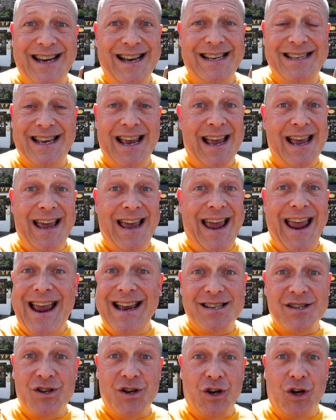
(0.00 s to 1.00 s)
is, it
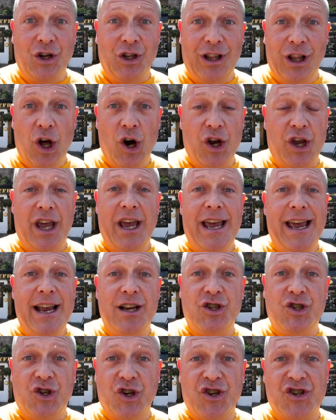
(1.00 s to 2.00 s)
isn't good luck,
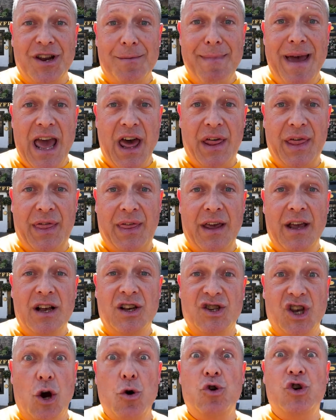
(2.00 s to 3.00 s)
it's just a myth.
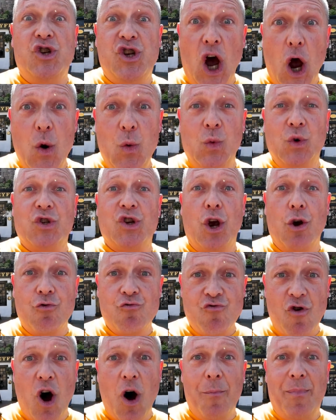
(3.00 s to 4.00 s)
So don't
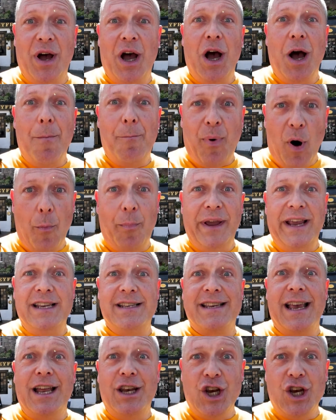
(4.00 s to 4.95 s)
rub Bobby's